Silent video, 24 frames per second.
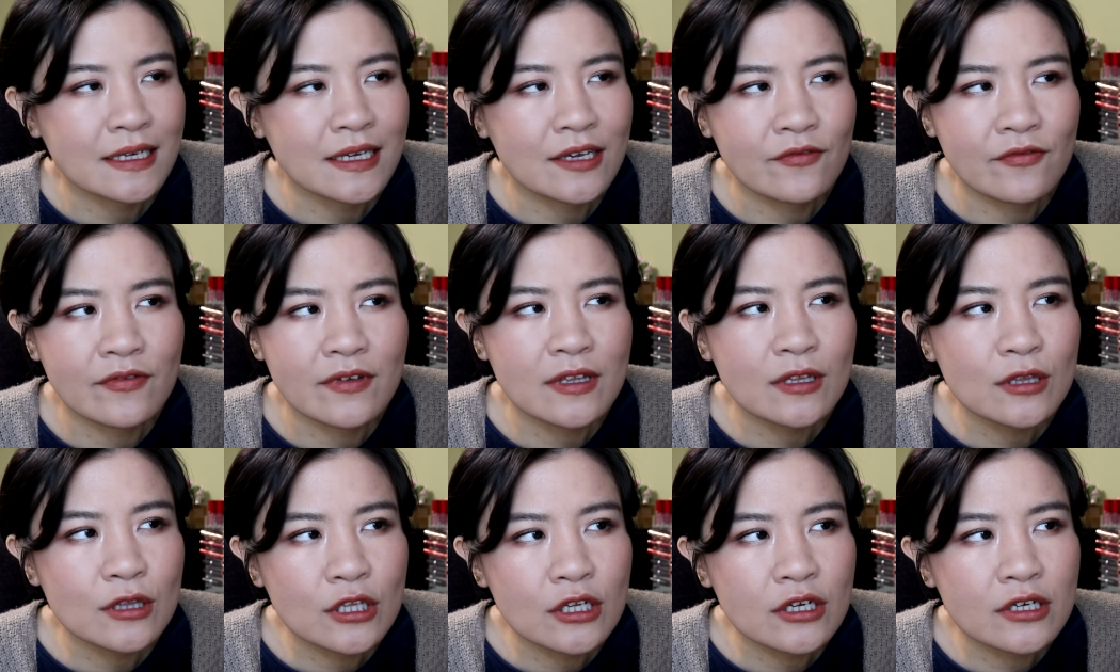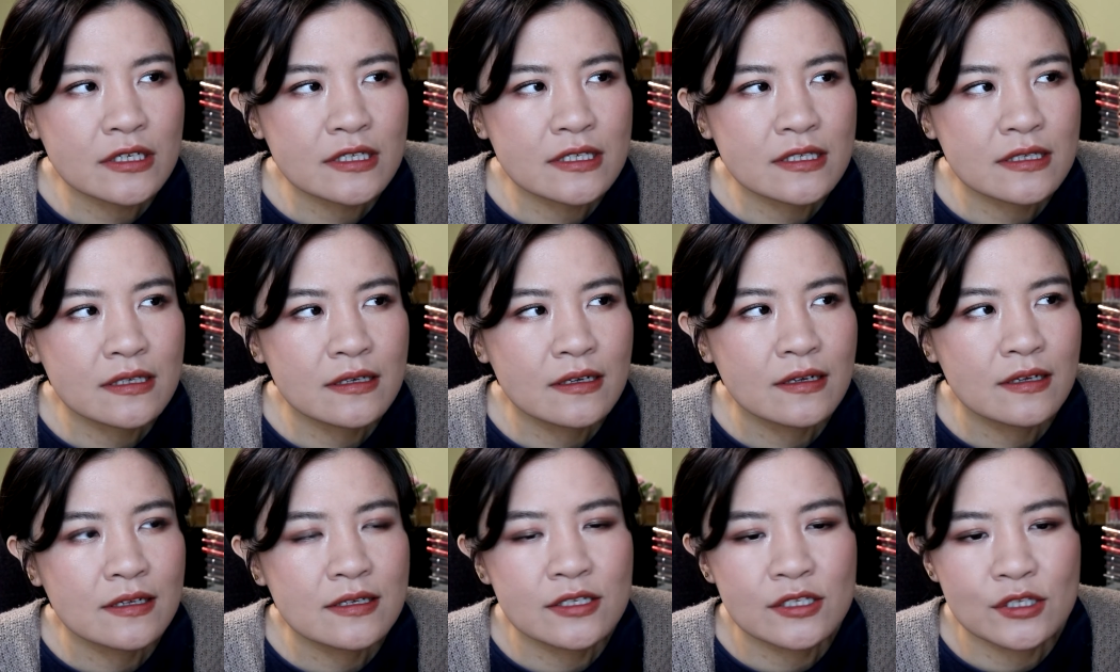If it looks
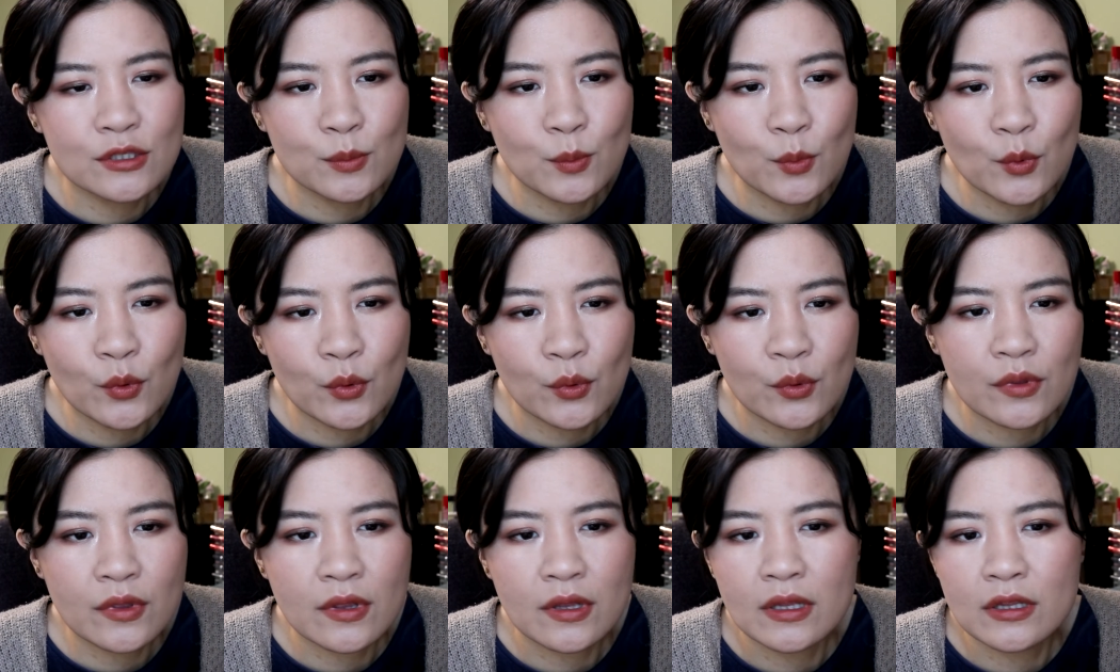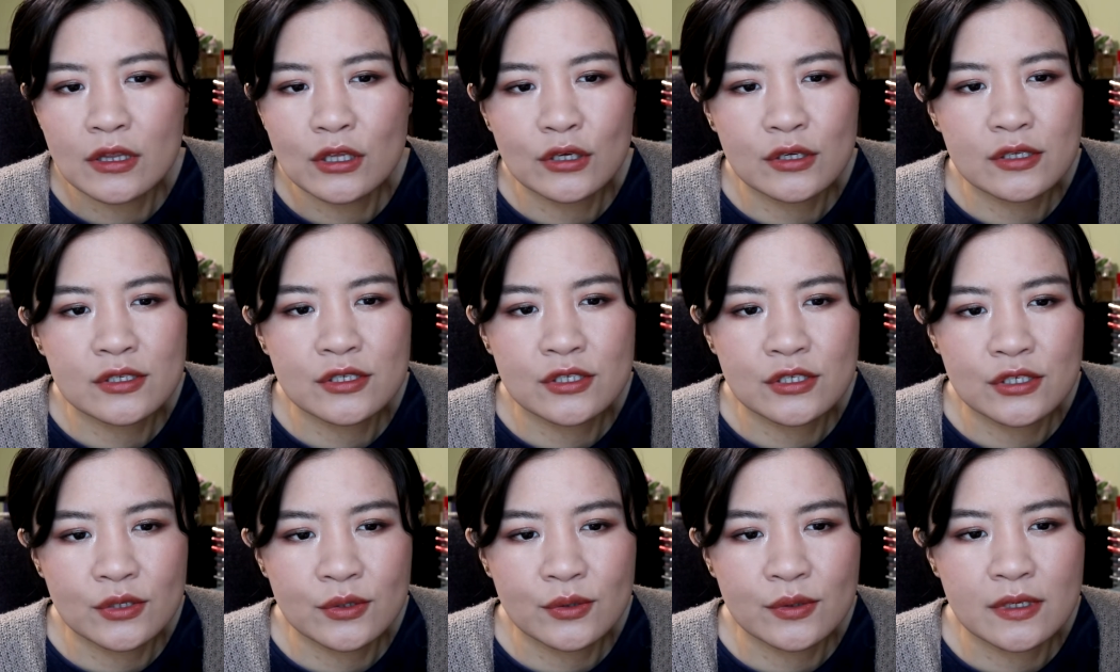smooth, looks
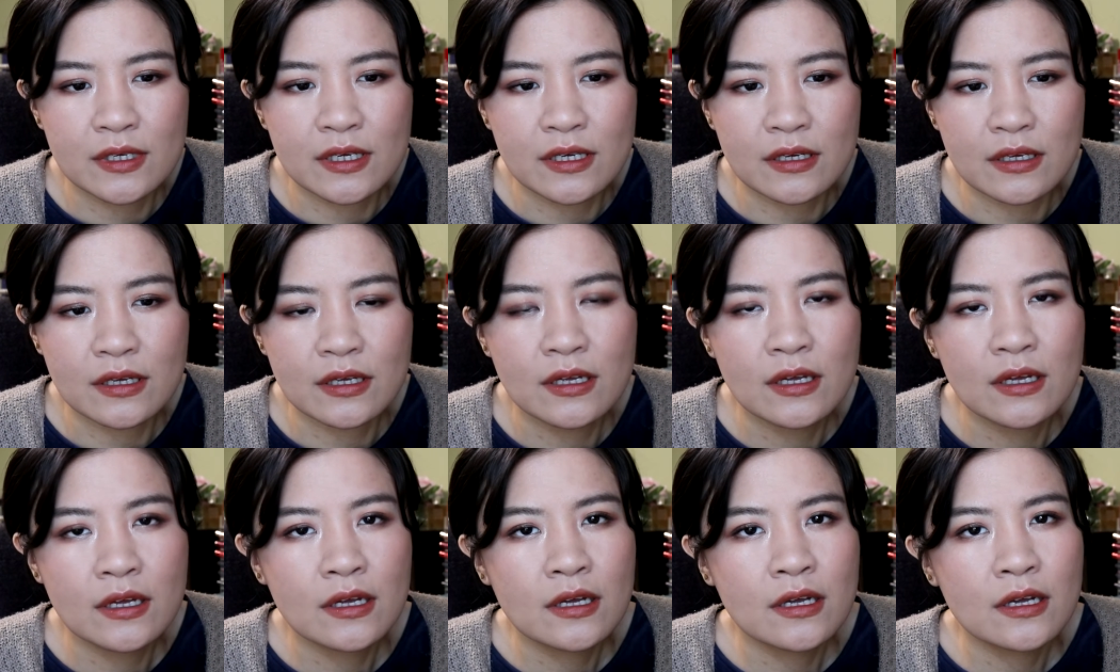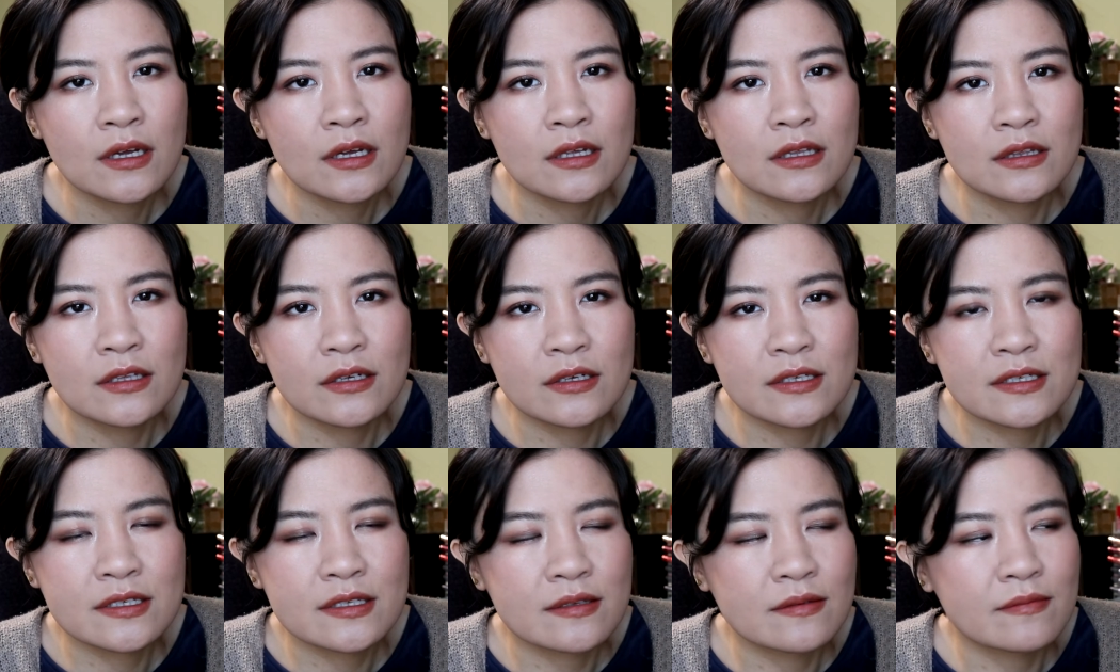dewy,
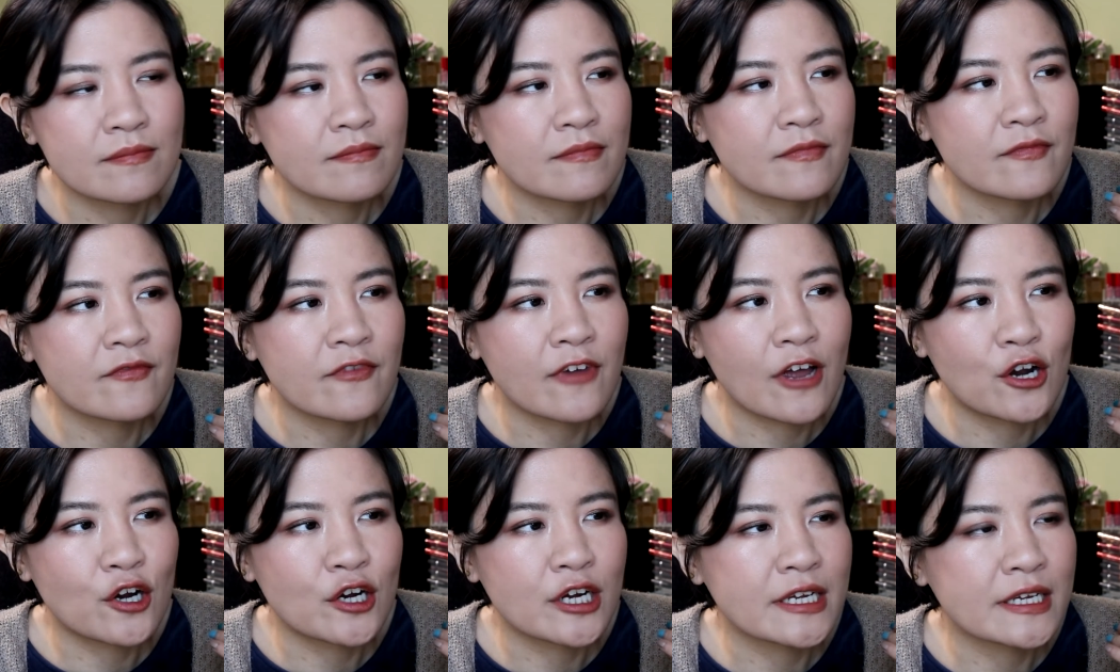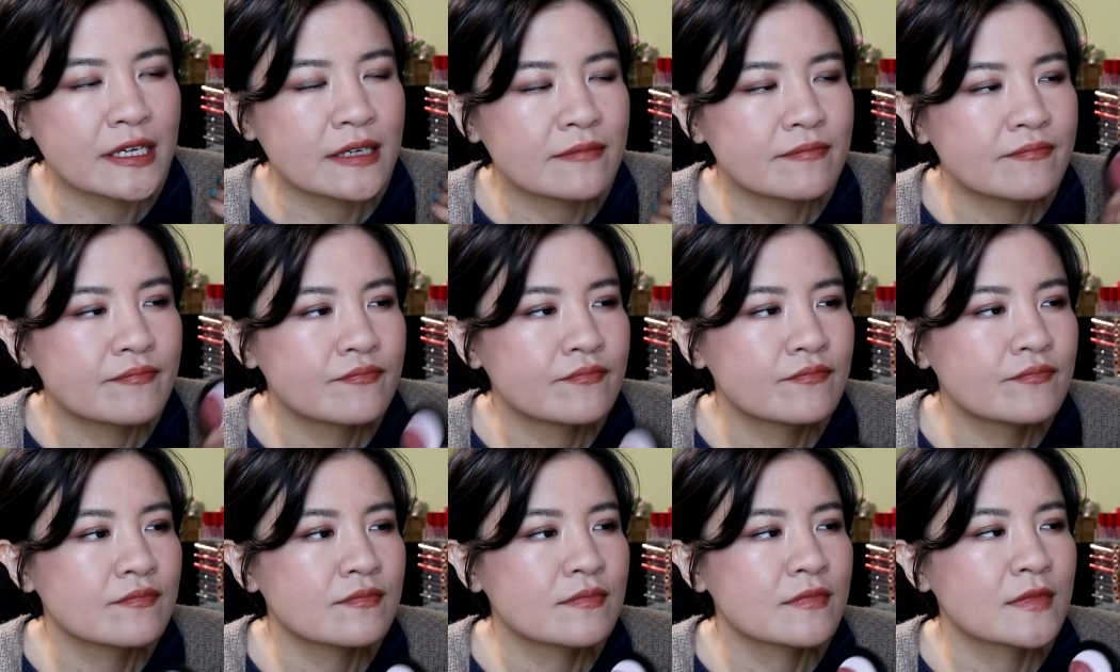looks very
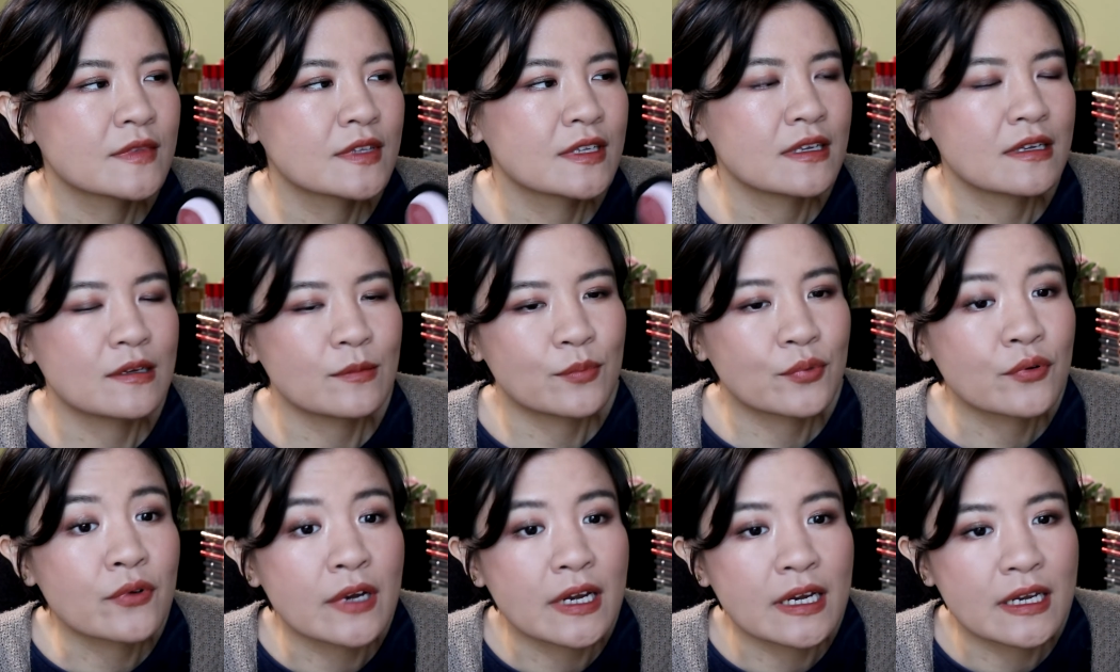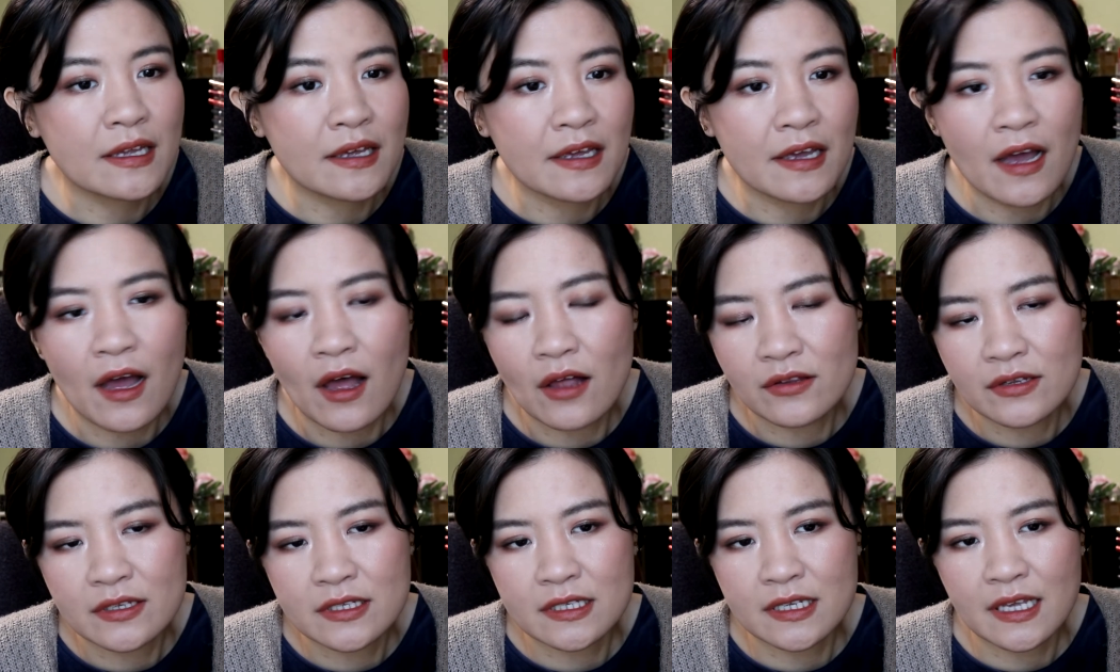pretty
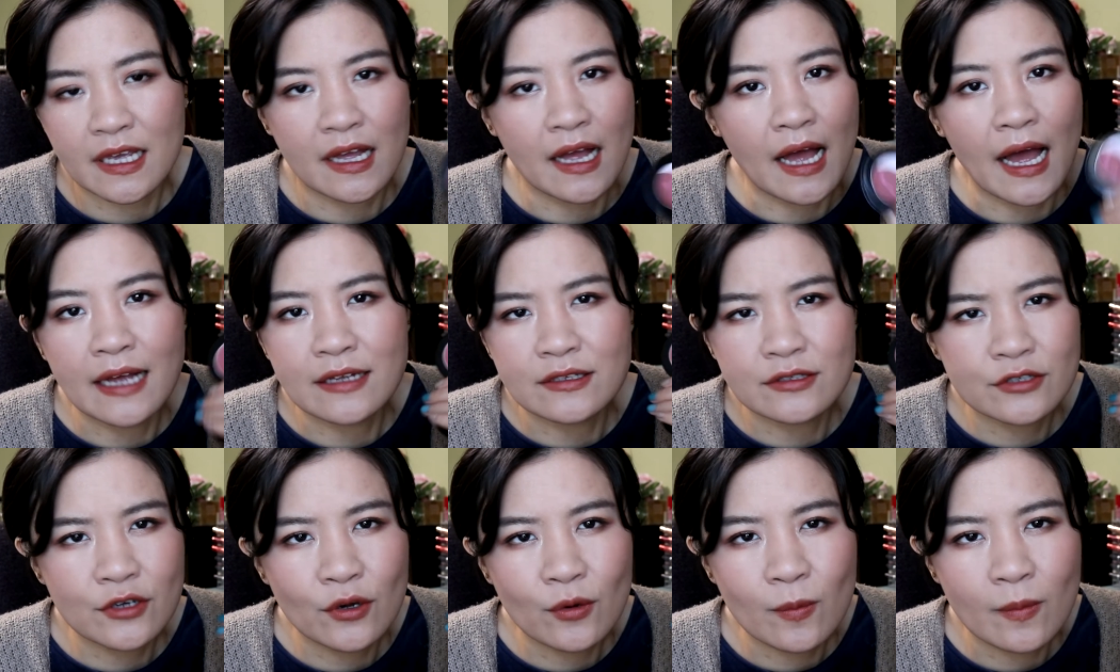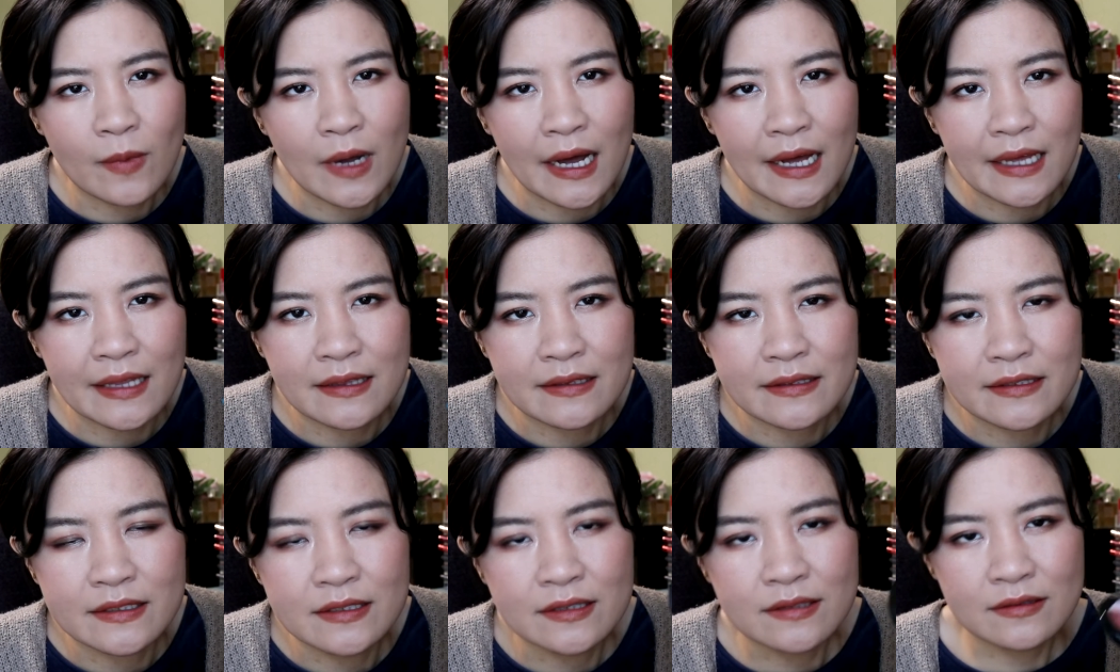on skin, I don't mind
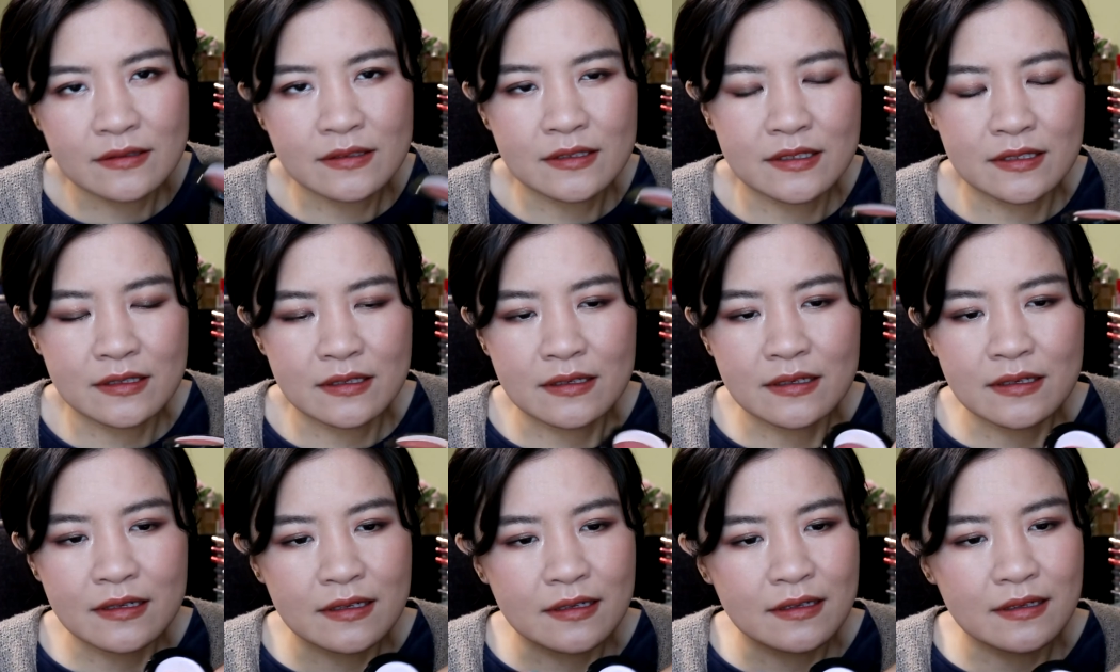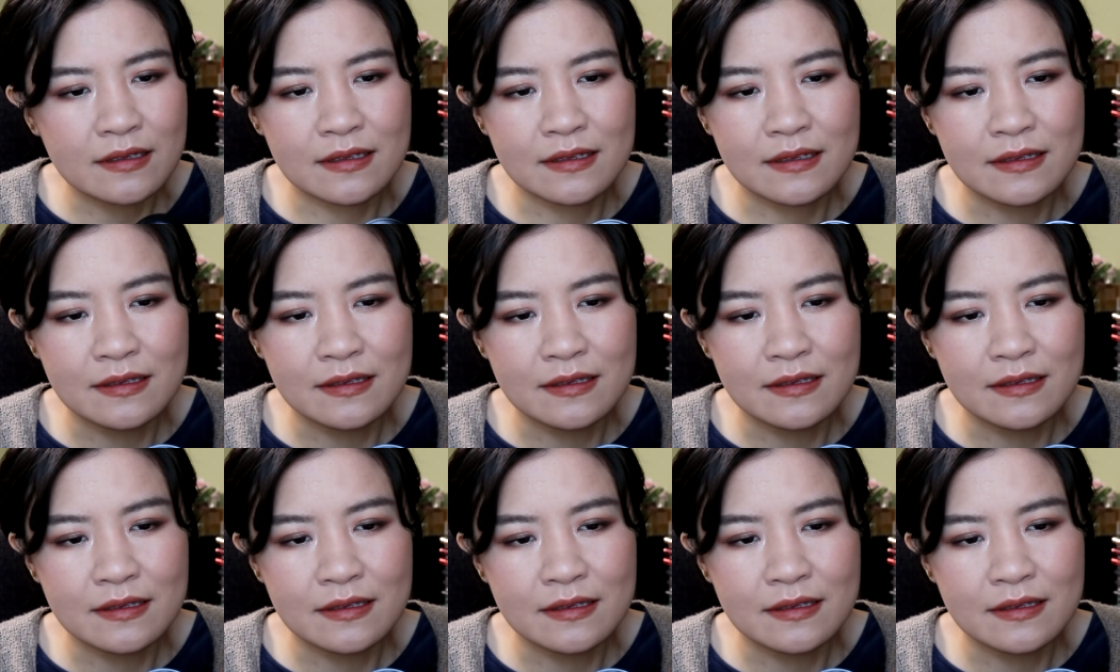the